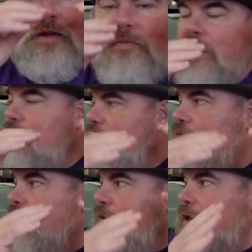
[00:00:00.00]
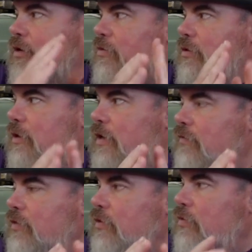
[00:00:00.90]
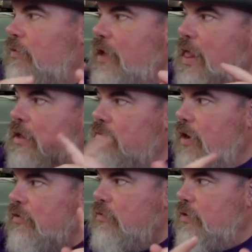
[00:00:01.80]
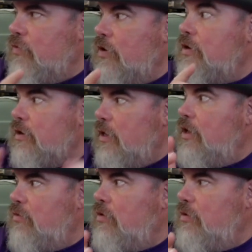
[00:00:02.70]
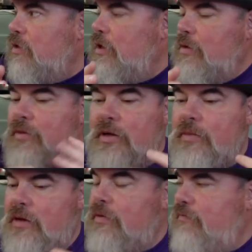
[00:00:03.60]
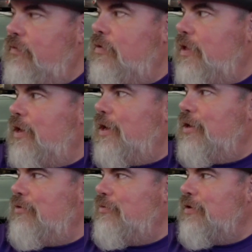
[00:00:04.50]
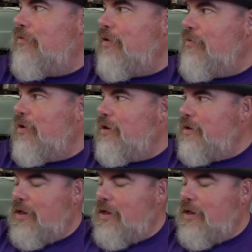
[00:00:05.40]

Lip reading: and made me feel equal. Even though, talent-wise, we weren't equal, but he made me feel like I could do whatever I wanted.